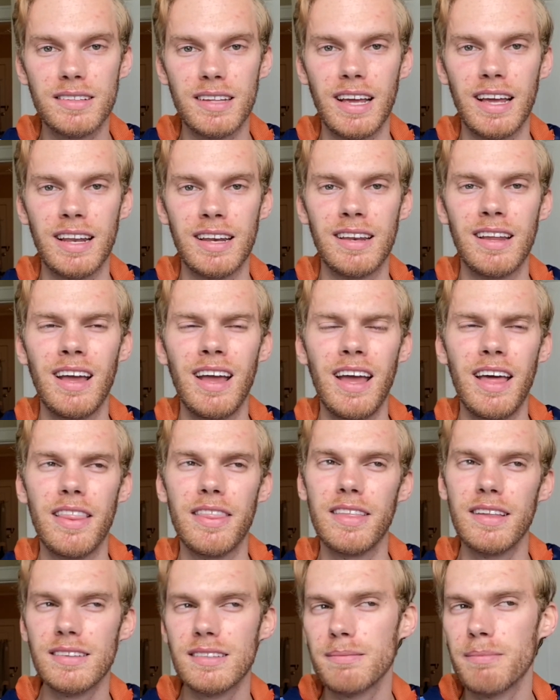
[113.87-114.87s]
and
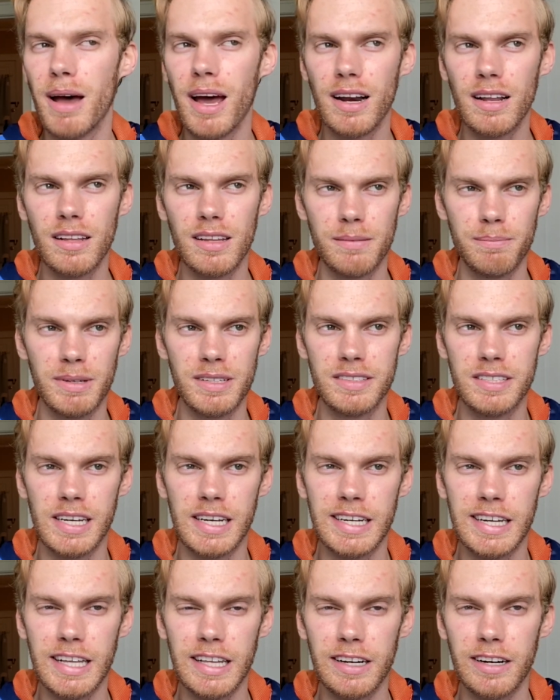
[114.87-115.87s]
this model in
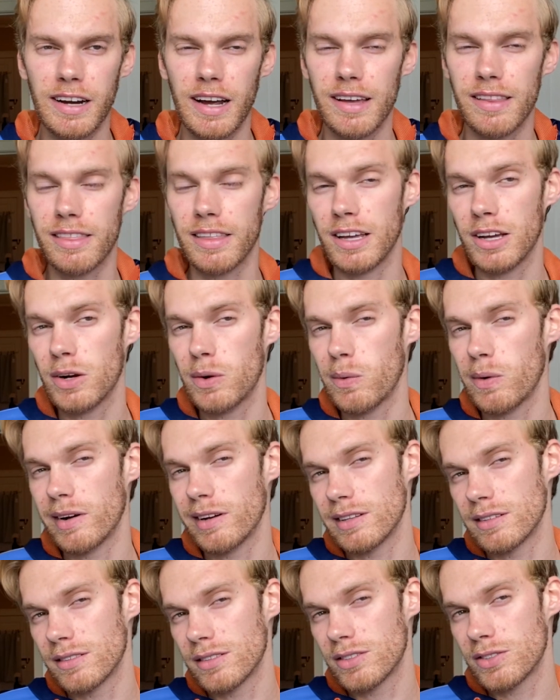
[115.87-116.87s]
particular I think
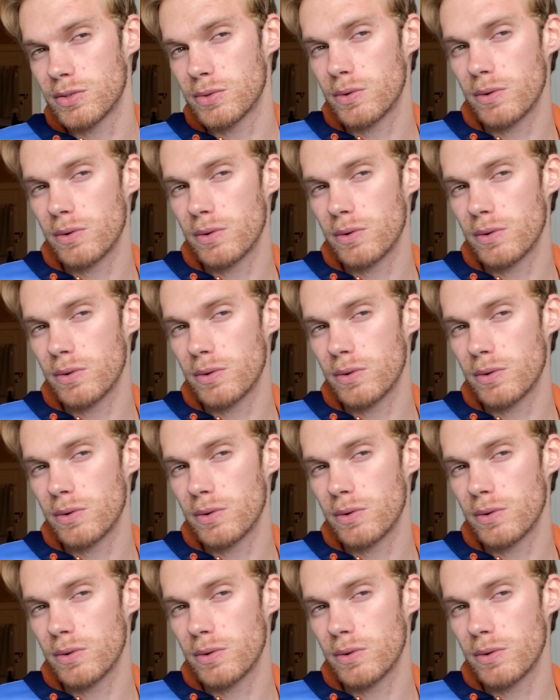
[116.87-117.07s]
was